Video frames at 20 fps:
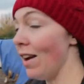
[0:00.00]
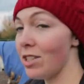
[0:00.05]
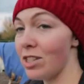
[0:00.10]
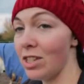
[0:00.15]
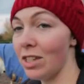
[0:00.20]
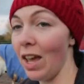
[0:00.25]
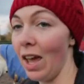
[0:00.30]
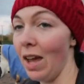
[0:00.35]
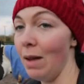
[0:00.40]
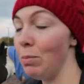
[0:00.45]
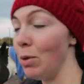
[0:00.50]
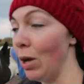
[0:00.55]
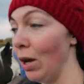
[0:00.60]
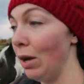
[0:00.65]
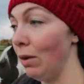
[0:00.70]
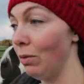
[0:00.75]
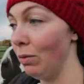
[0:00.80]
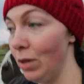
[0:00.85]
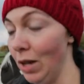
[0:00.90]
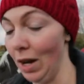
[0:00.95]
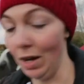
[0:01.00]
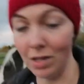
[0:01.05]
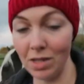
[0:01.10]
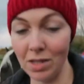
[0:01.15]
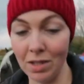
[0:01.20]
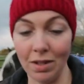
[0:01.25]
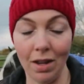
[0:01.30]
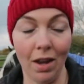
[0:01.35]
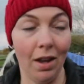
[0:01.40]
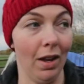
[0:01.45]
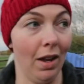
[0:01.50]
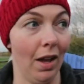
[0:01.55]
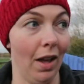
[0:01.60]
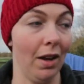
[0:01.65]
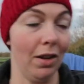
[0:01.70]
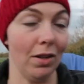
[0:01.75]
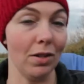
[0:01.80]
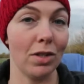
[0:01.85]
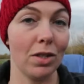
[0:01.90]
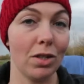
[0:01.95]
actually came down yesterday
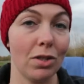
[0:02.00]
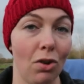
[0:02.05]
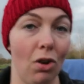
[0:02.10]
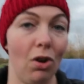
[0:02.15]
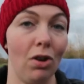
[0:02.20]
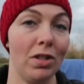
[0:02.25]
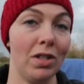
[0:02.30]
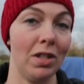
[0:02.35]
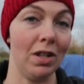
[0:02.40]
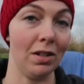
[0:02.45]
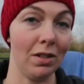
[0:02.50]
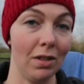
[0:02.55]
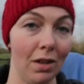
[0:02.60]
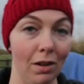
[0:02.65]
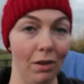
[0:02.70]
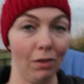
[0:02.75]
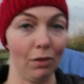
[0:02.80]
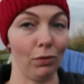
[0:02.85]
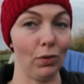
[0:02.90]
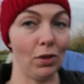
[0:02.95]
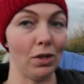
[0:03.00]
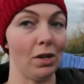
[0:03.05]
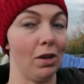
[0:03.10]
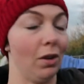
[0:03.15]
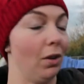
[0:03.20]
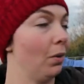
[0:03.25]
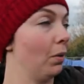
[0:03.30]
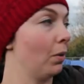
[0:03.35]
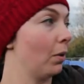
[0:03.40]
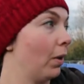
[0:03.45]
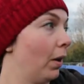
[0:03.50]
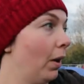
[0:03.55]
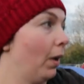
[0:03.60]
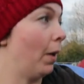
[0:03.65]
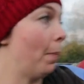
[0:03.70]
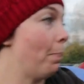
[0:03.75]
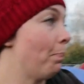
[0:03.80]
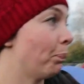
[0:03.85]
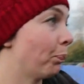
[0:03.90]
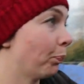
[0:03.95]
and I started another video.
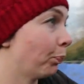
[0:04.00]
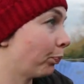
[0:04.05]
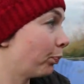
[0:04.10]
Um,